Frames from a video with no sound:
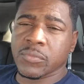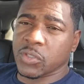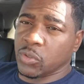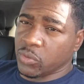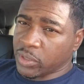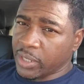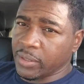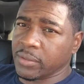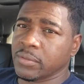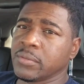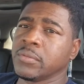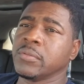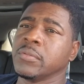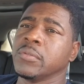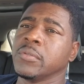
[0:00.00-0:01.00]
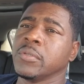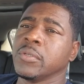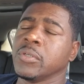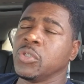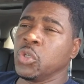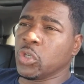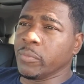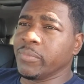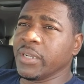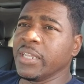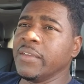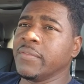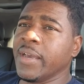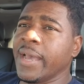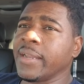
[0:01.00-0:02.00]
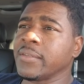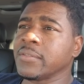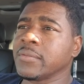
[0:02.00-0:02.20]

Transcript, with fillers: Okay? You can believe that.